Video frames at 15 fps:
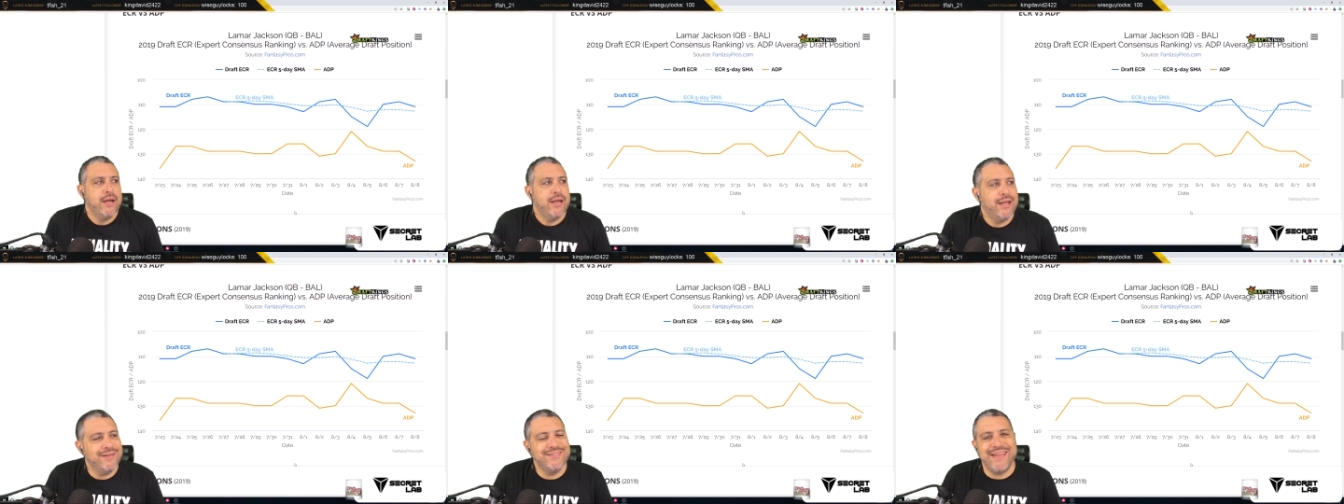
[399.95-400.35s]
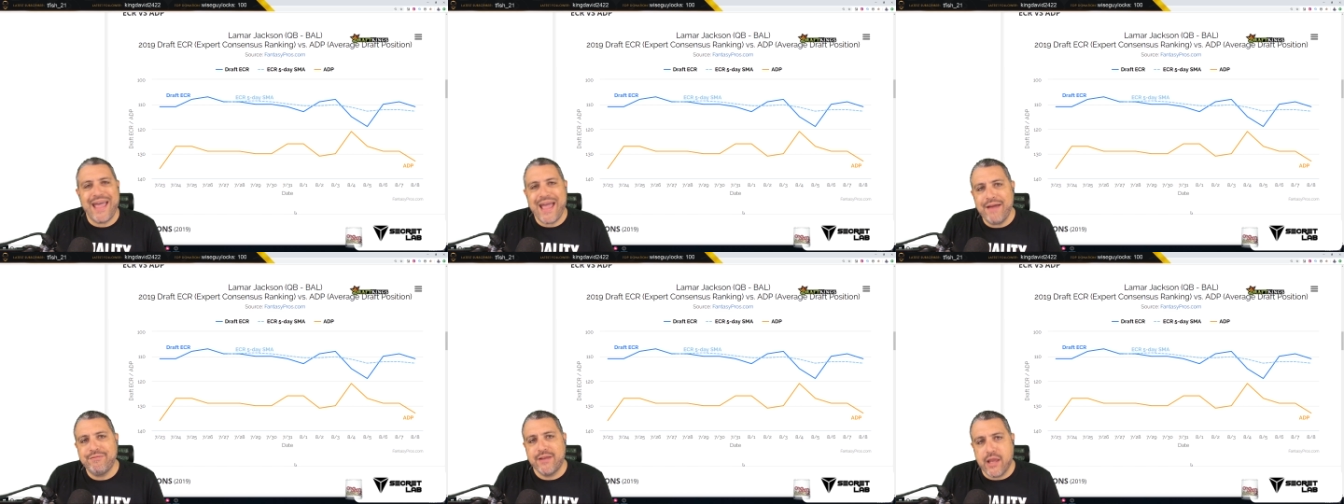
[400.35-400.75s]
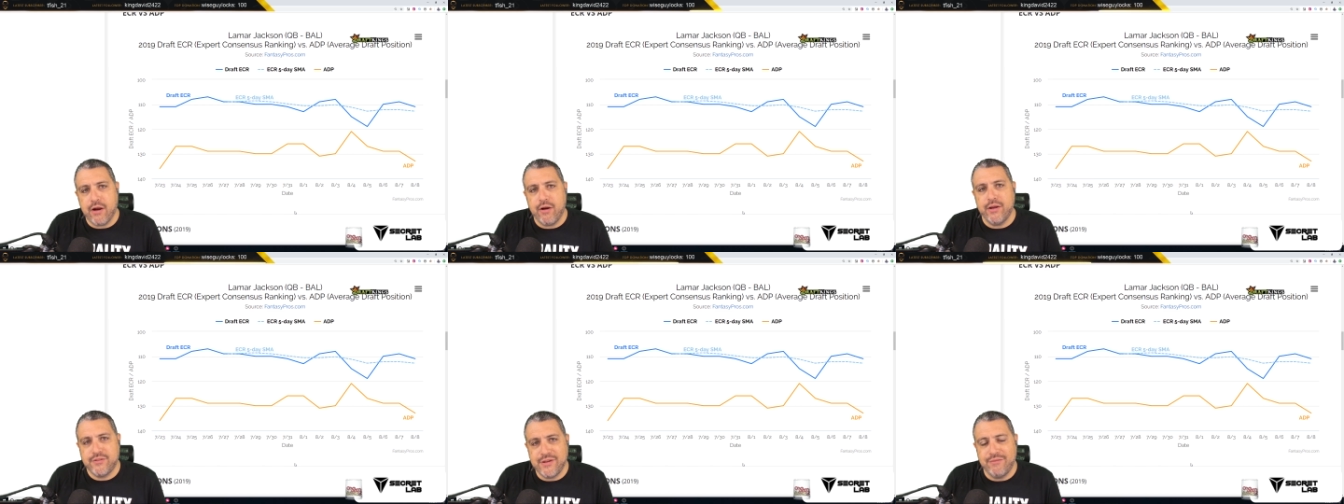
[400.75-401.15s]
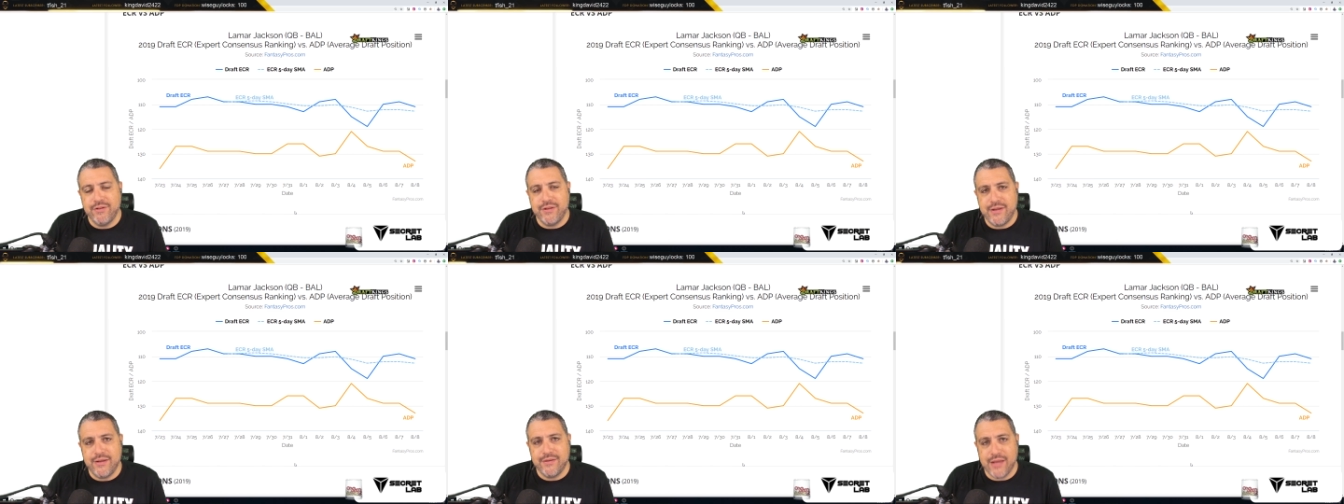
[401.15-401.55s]
he doesn't have to carry it
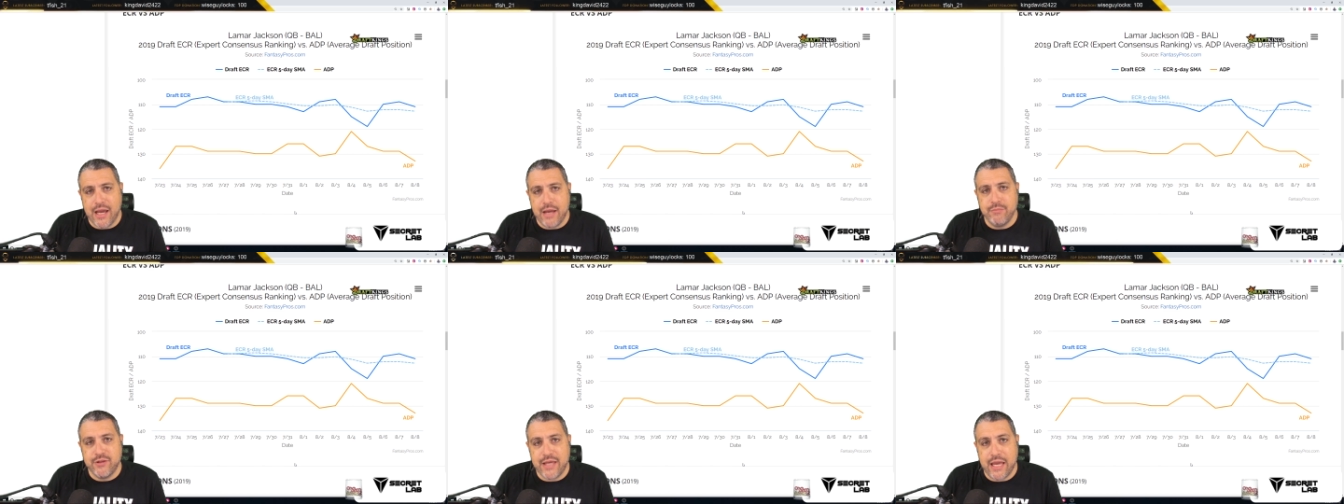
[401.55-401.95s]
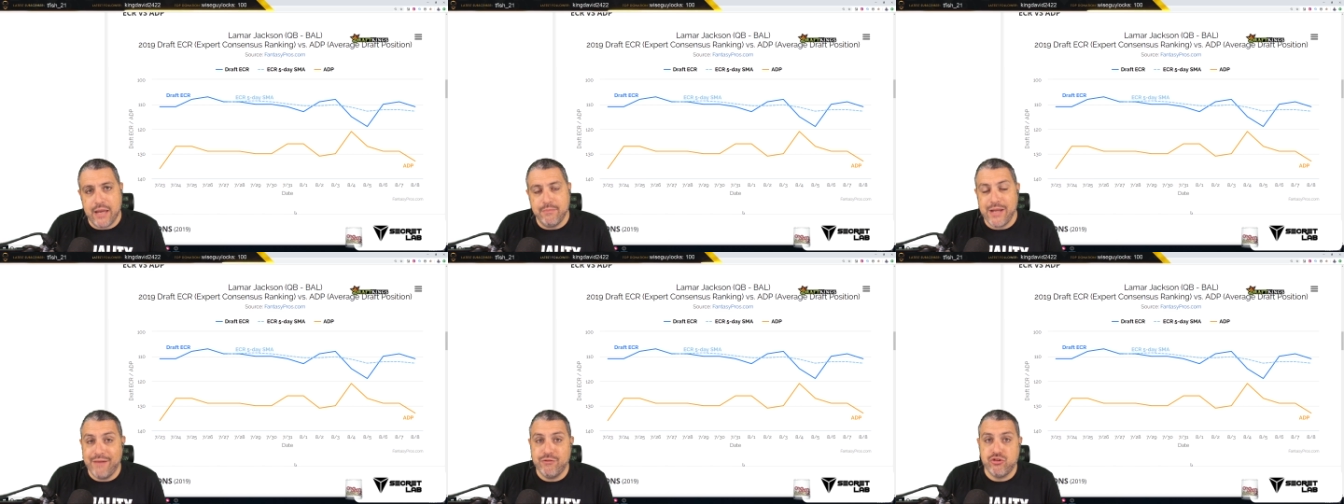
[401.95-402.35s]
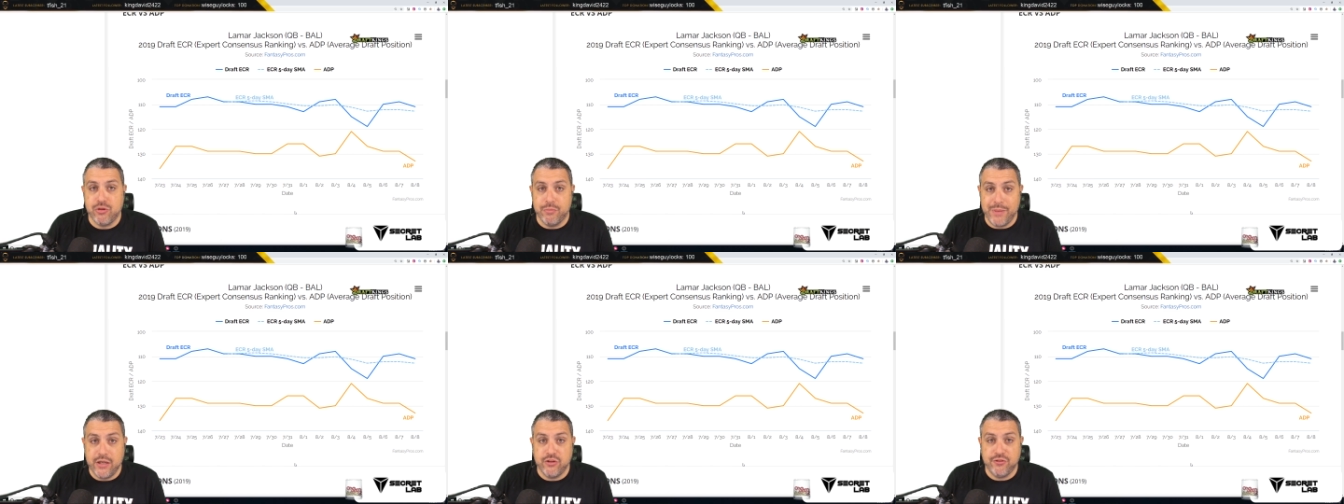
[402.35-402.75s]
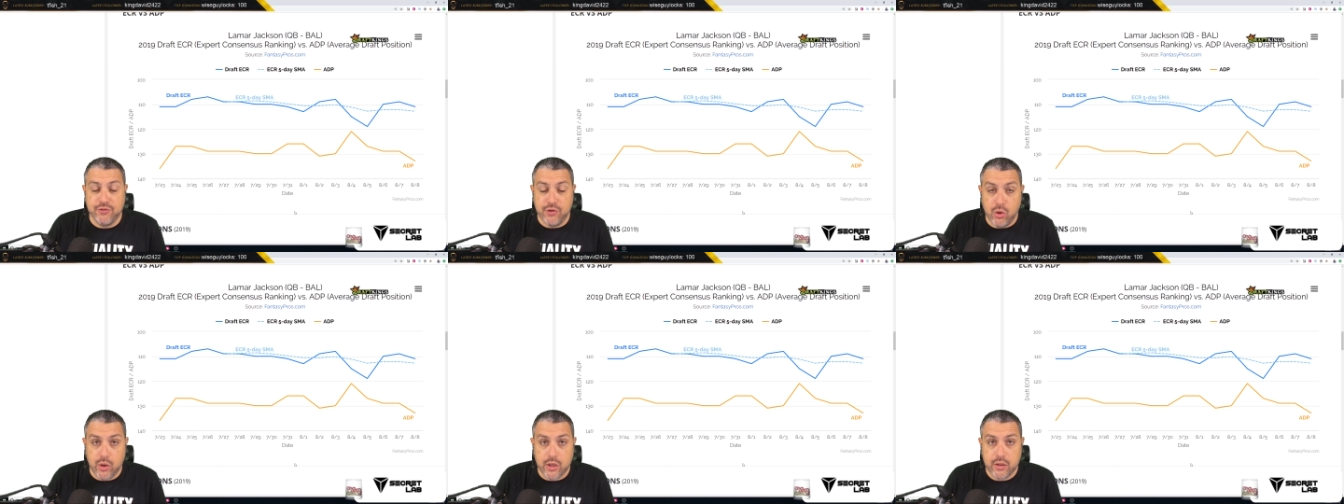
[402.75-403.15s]
17 times a game to have a tremendous
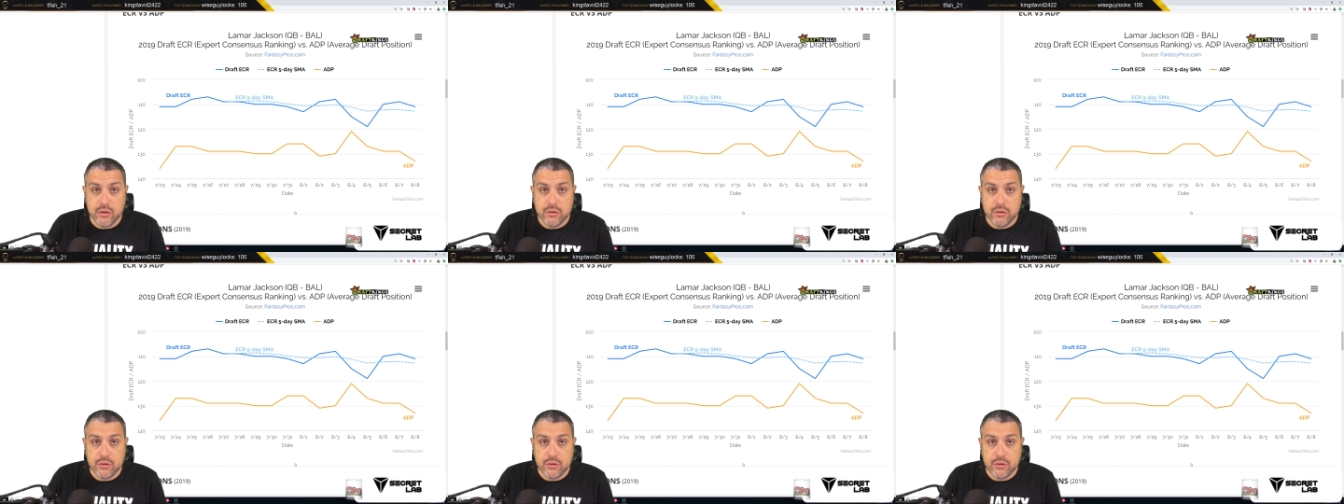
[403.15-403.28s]
floor.